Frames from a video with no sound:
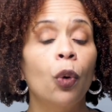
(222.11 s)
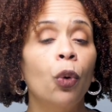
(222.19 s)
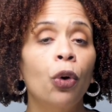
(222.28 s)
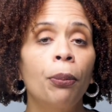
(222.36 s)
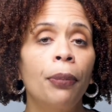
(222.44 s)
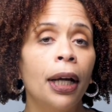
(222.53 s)

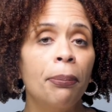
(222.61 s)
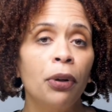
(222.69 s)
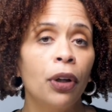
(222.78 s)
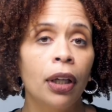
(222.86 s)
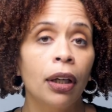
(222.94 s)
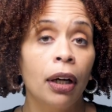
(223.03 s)
or by
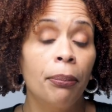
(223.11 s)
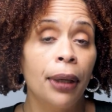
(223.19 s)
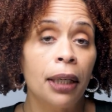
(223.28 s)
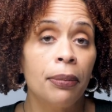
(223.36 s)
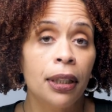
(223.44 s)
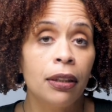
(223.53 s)
putting a
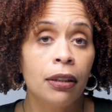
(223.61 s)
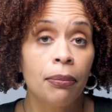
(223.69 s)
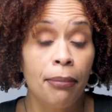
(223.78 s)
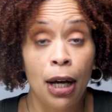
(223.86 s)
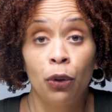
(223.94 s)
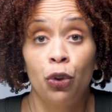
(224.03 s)
baby's
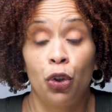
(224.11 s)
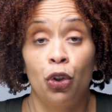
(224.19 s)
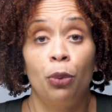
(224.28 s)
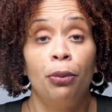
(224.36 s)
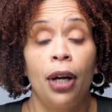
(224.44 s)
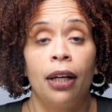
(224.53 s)
mouth to
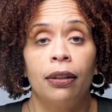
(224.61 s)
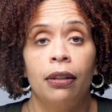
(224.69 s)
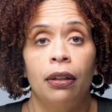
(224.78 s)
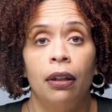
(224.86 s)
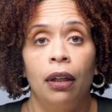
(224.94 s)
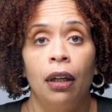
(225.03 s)
your breast.